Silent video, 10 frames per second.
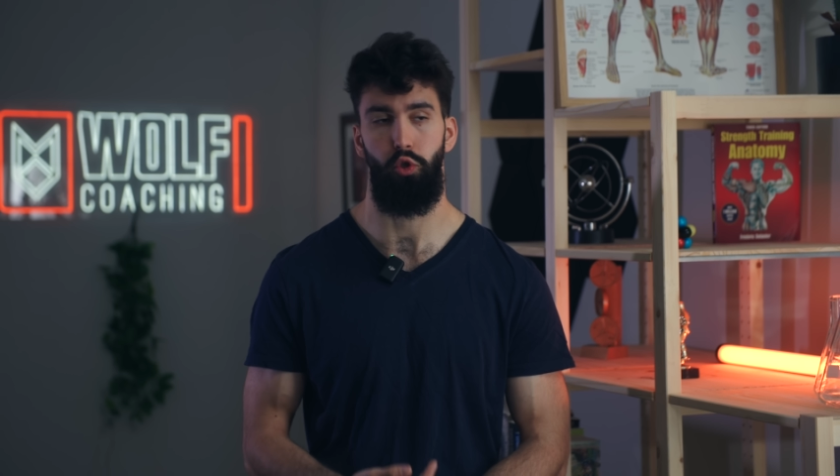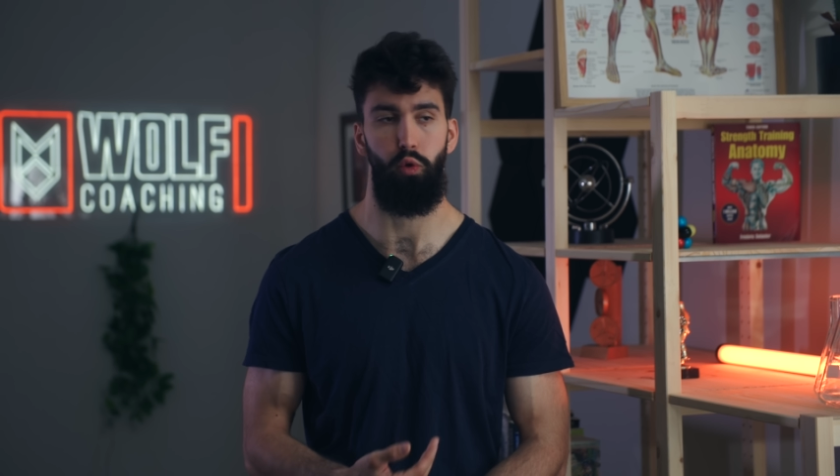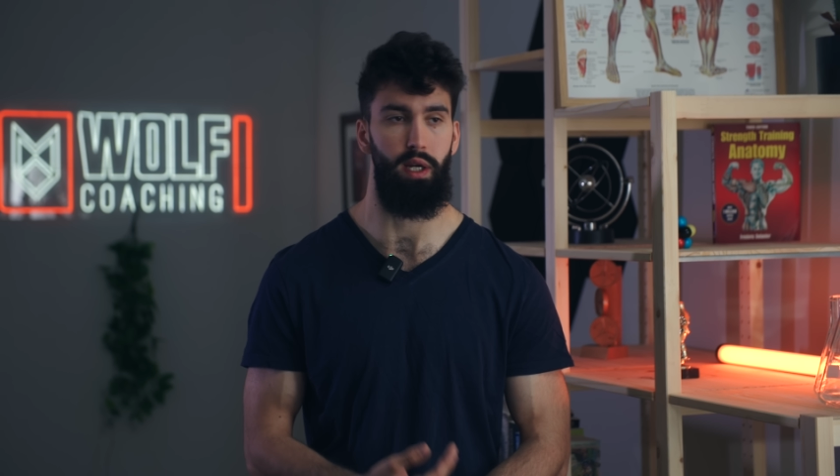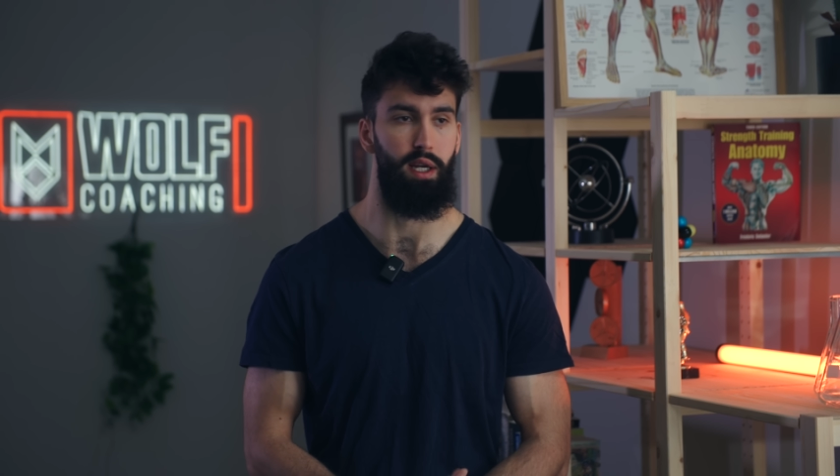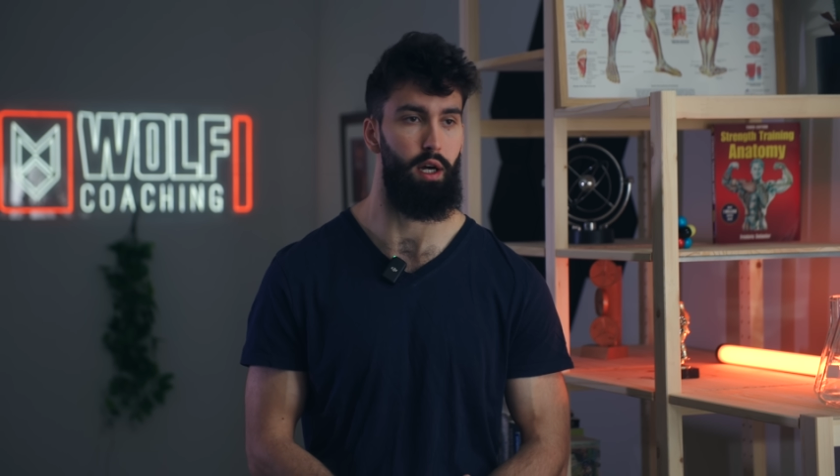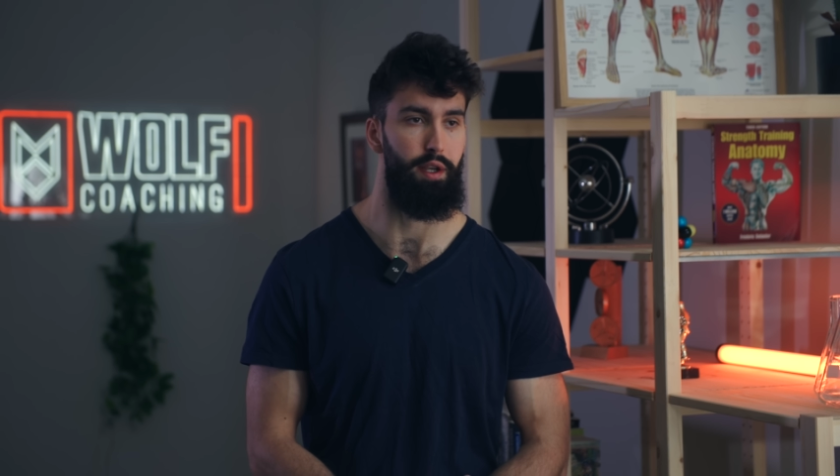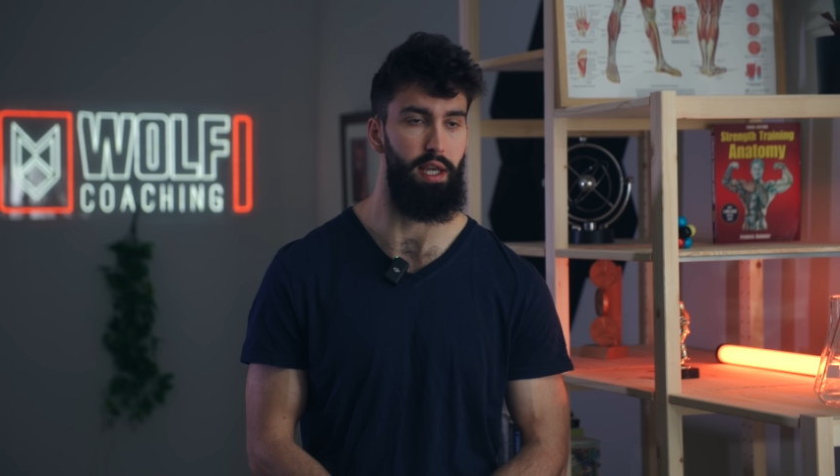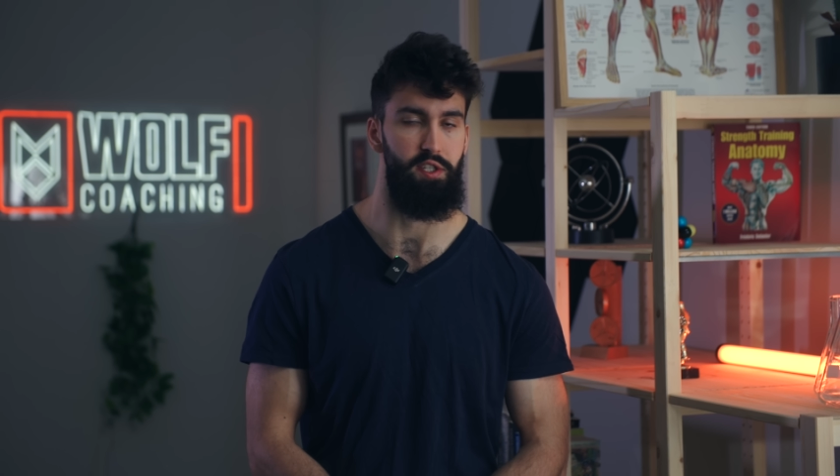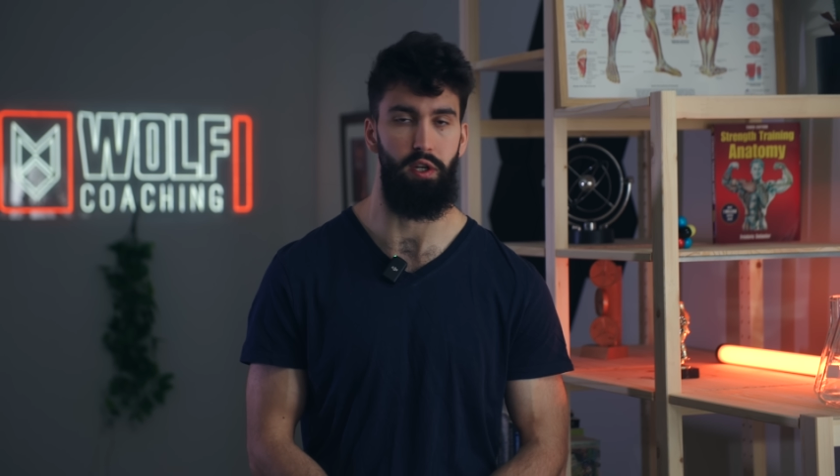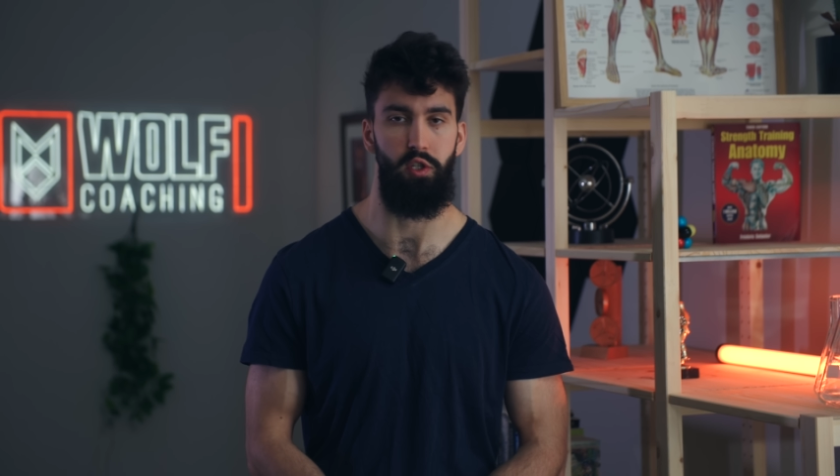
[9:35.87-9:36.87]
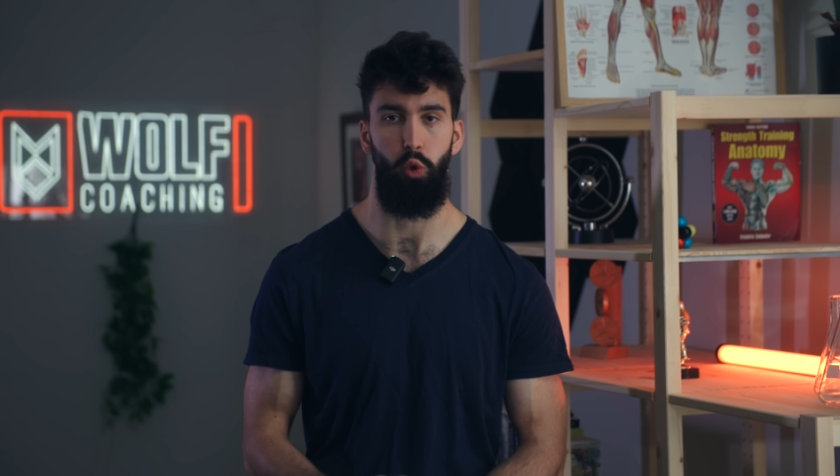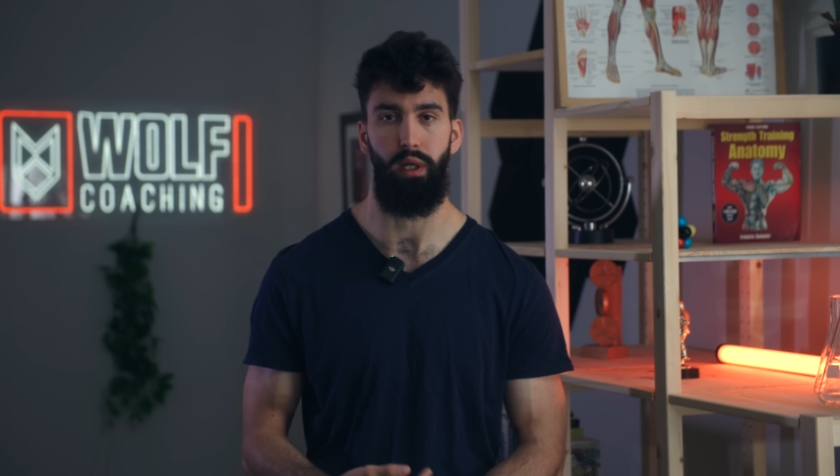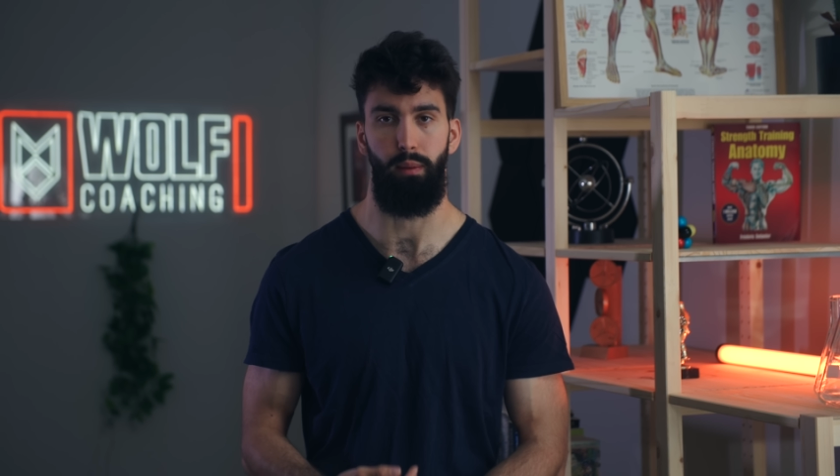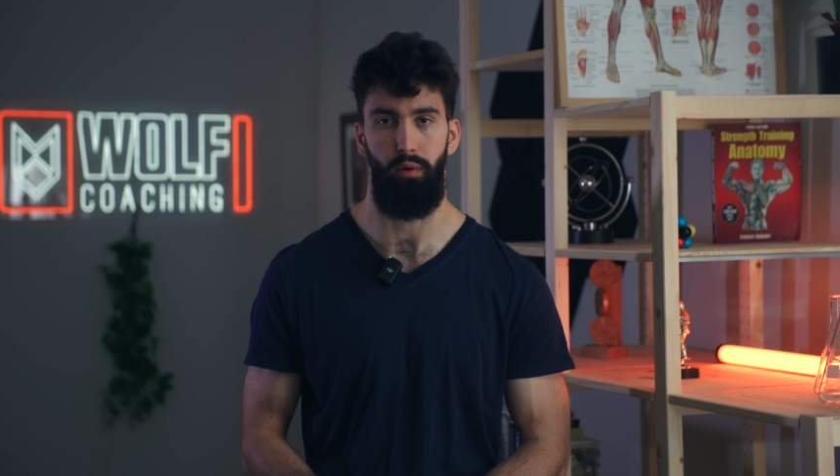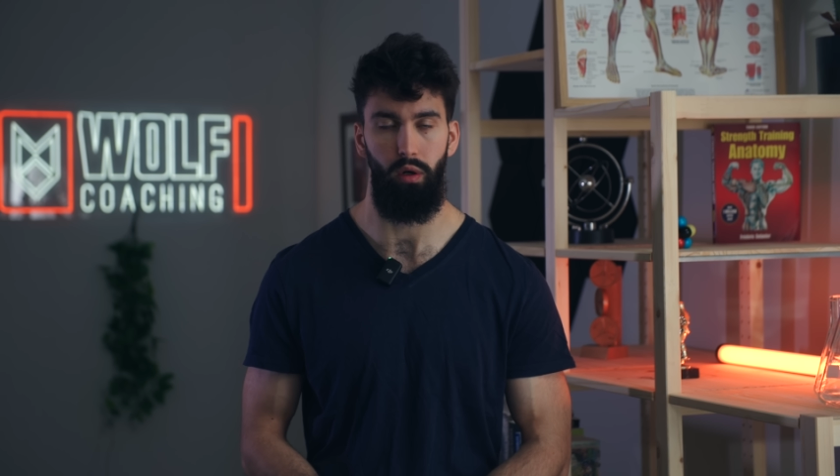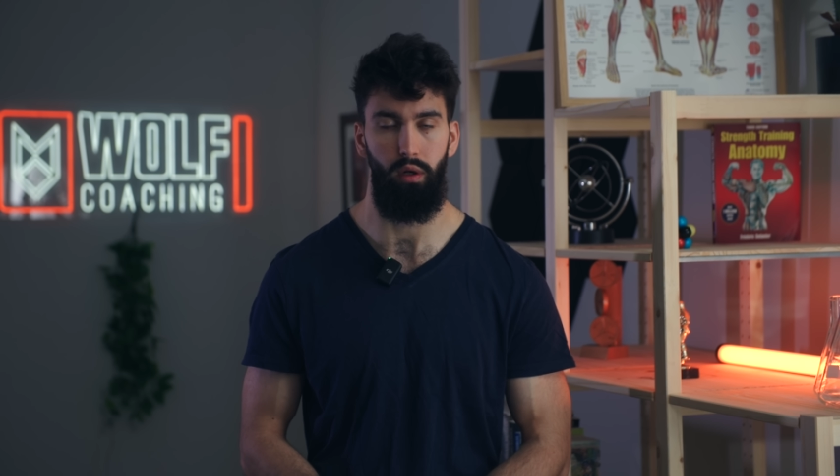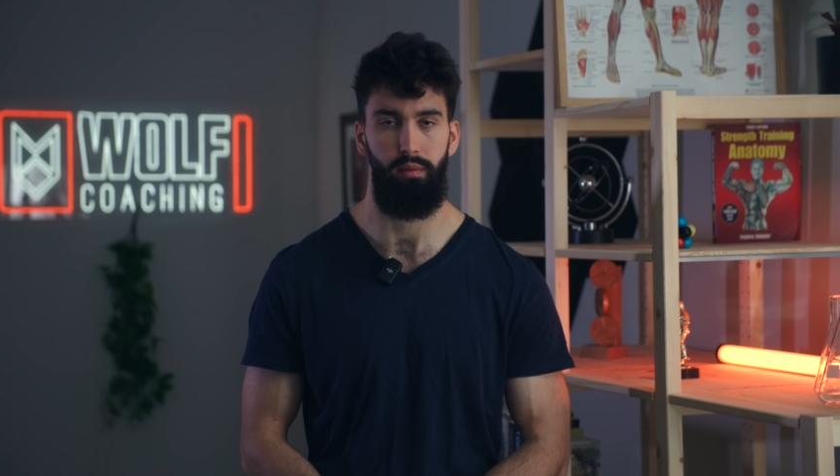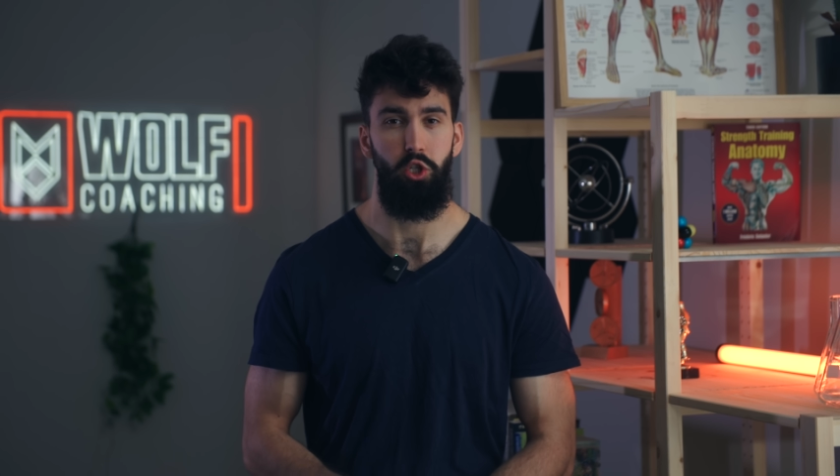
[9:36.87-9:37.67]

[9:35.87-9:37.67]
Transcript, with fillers: during a cut as it is during a bulk.